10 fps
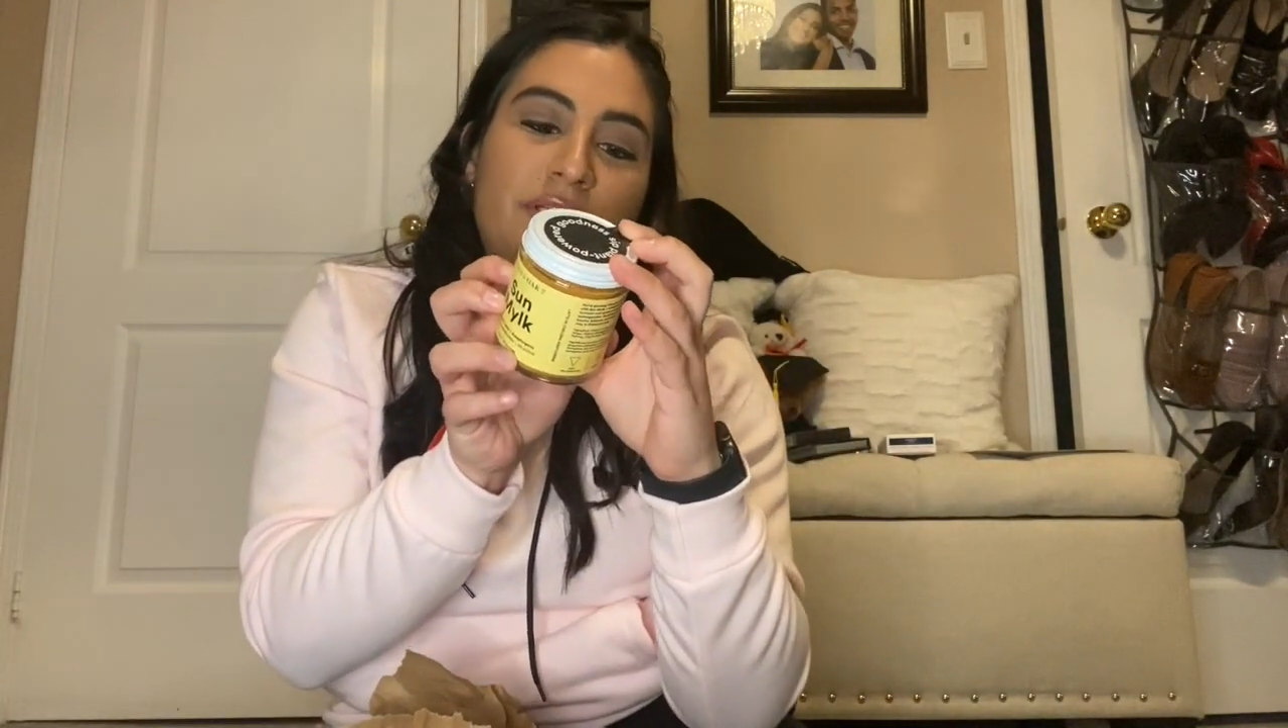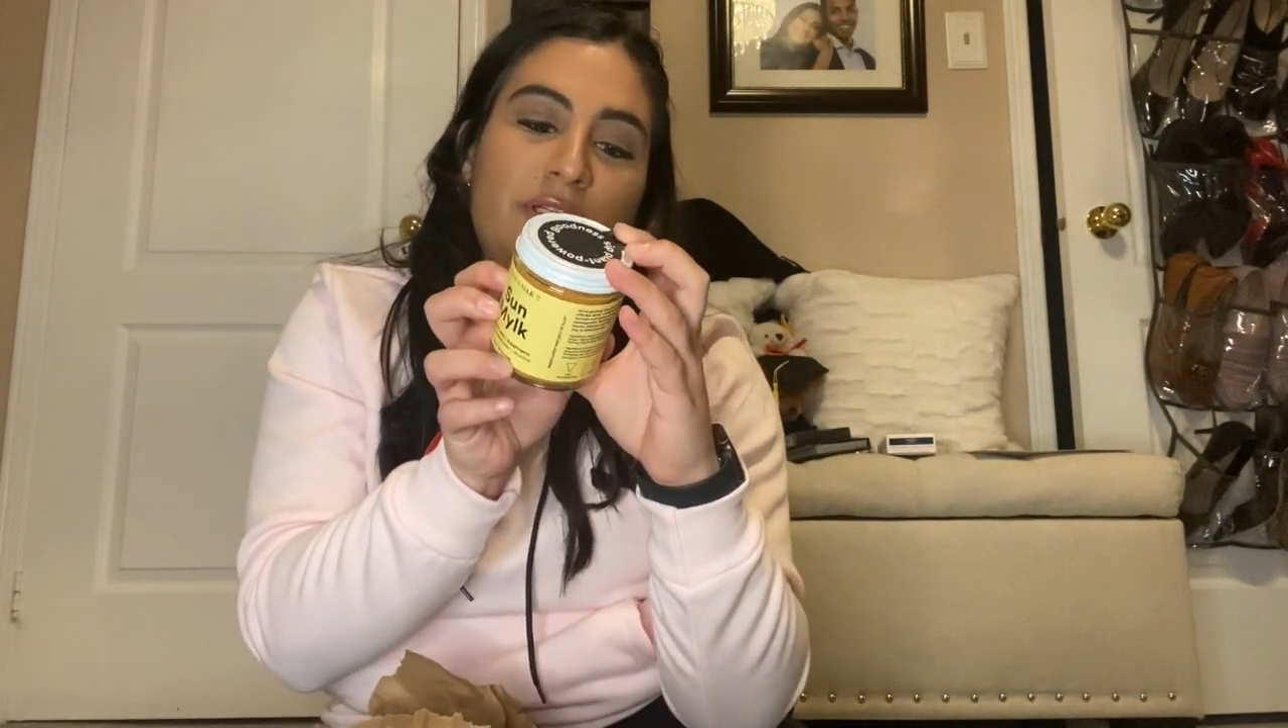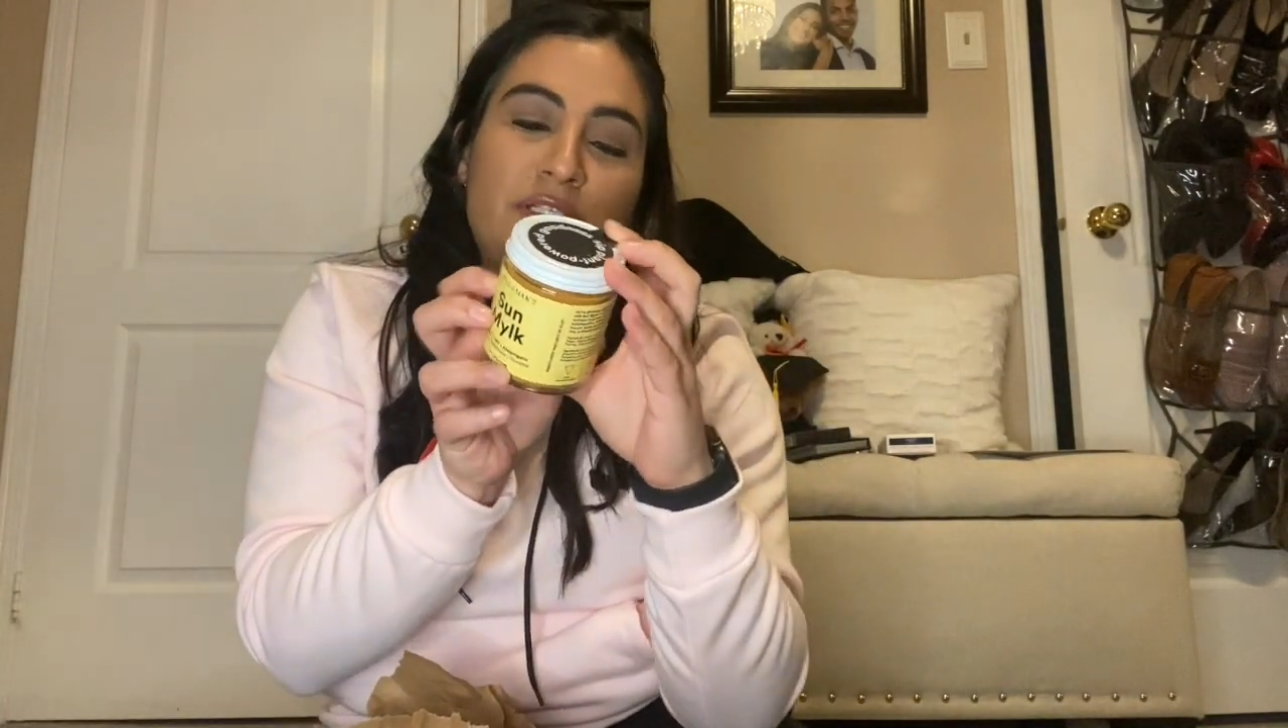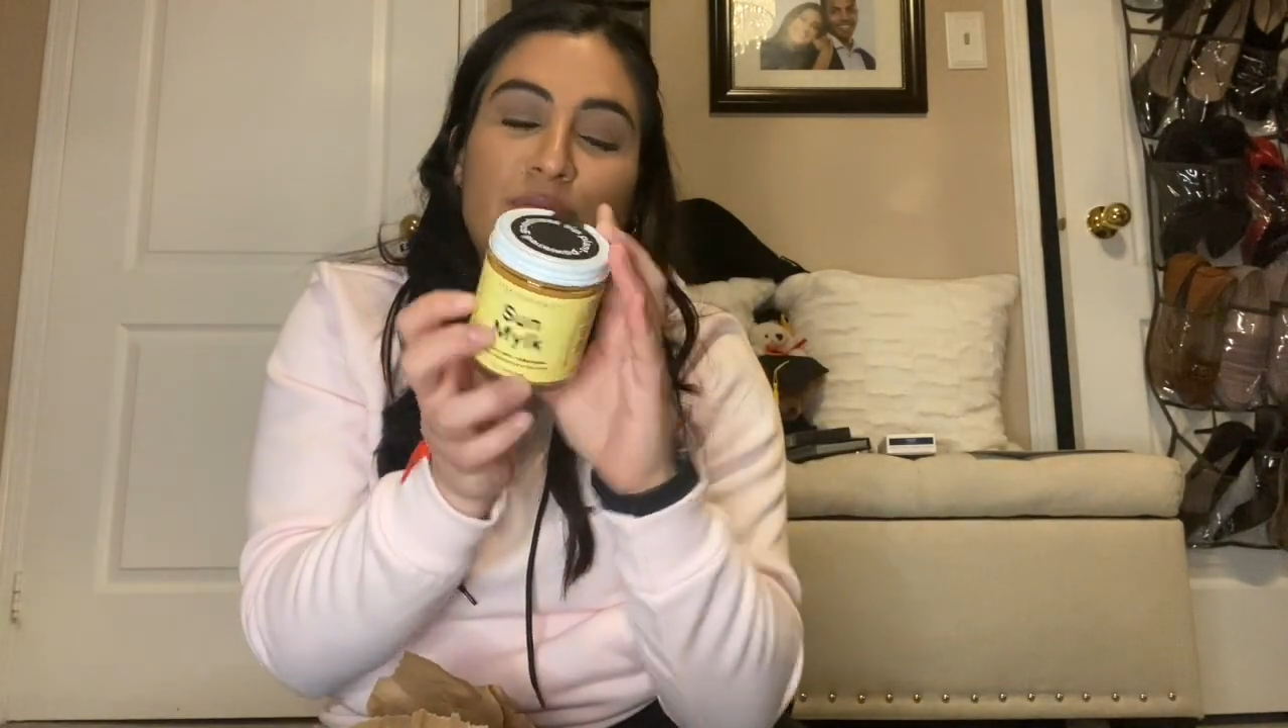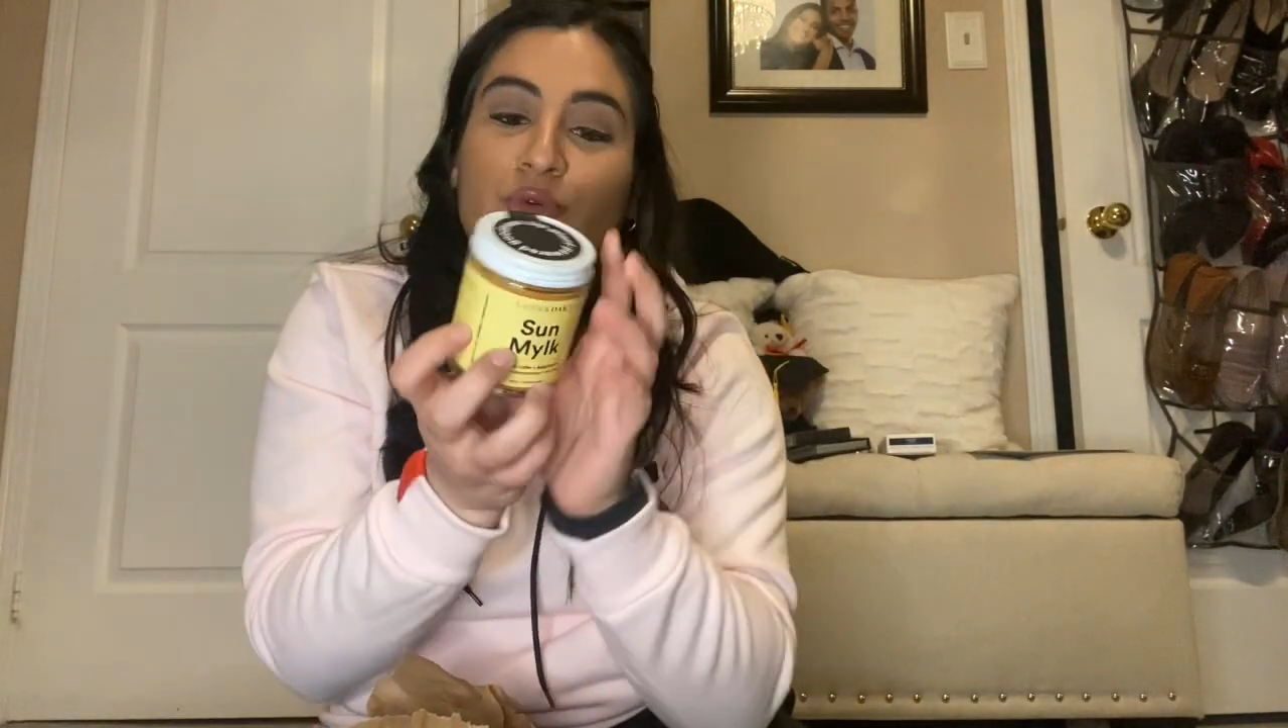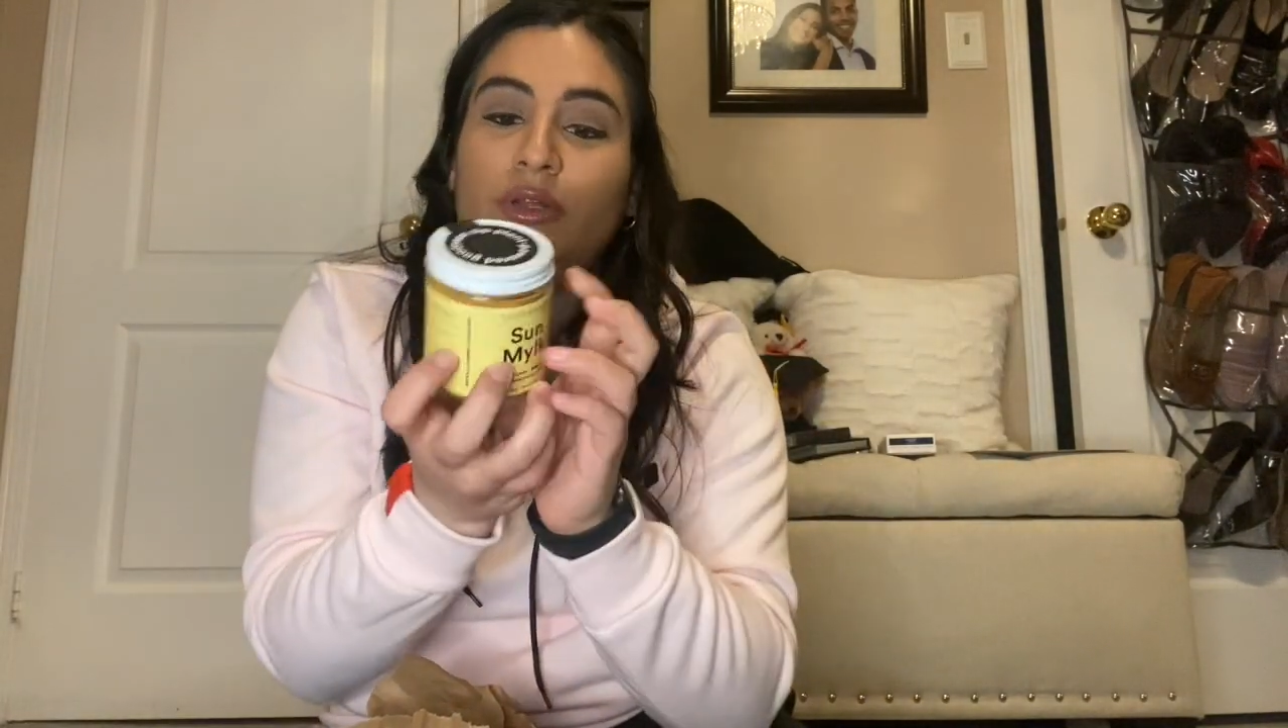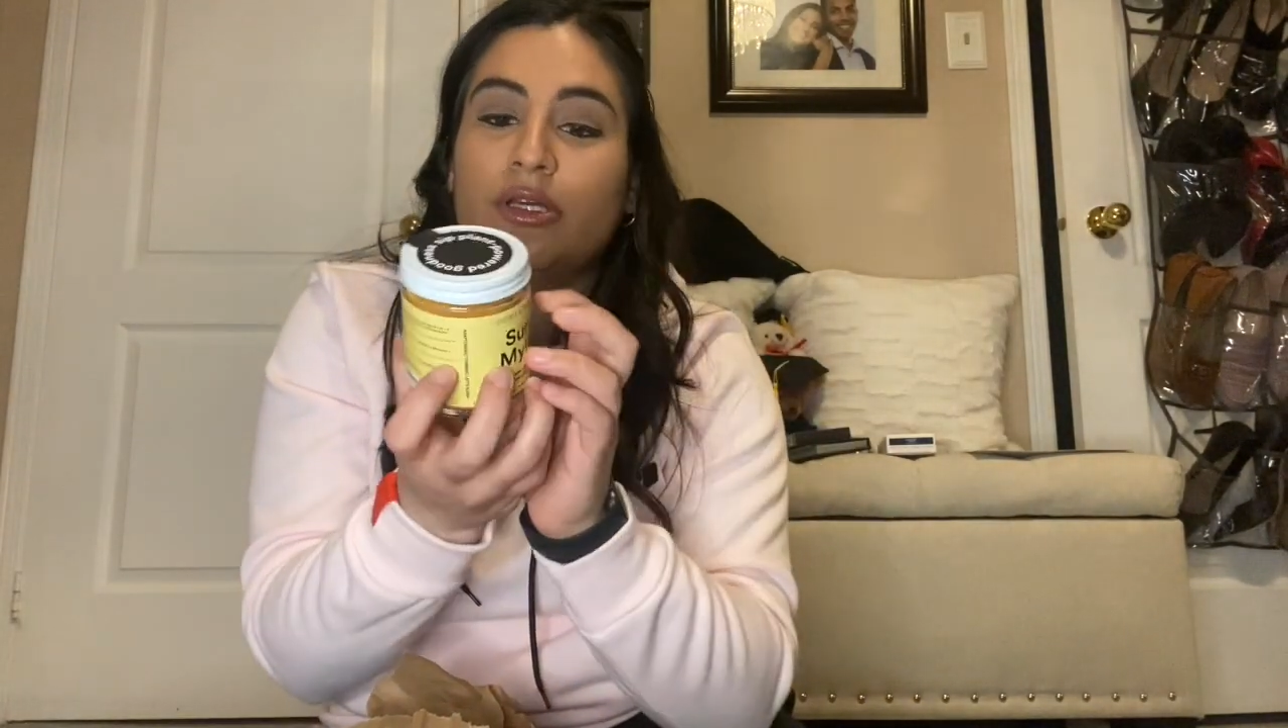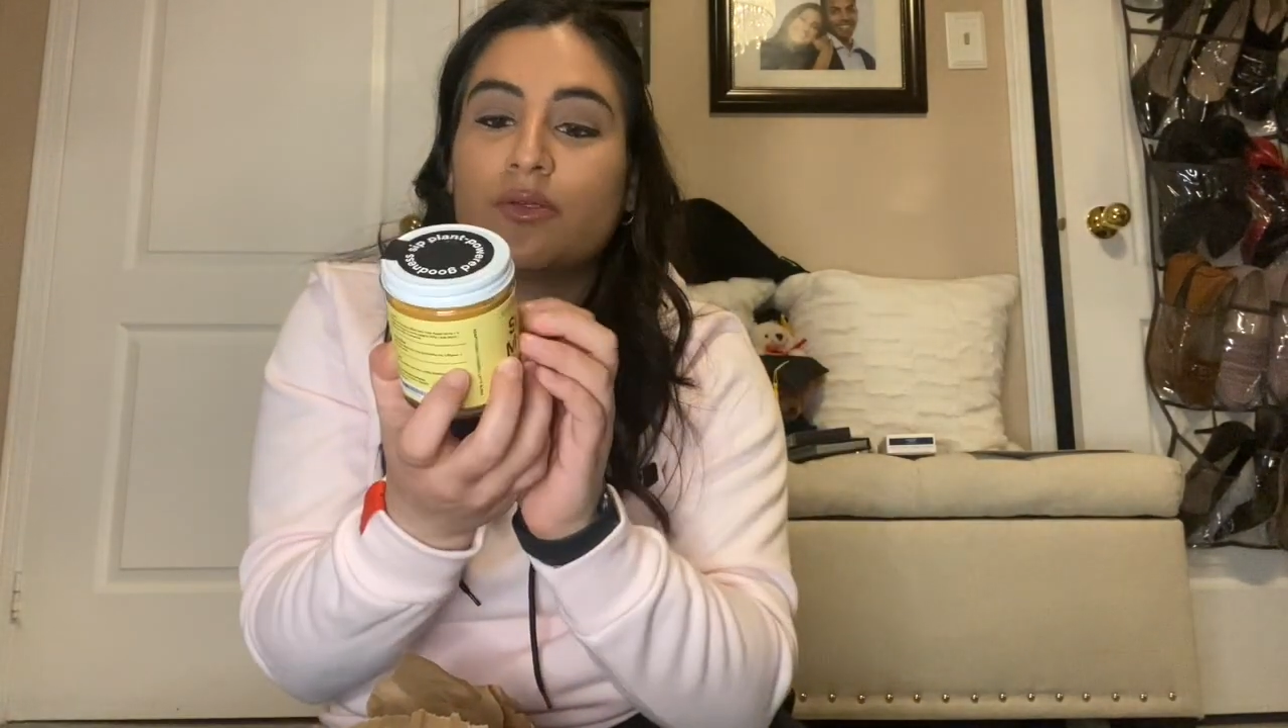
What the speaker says: in a smoothie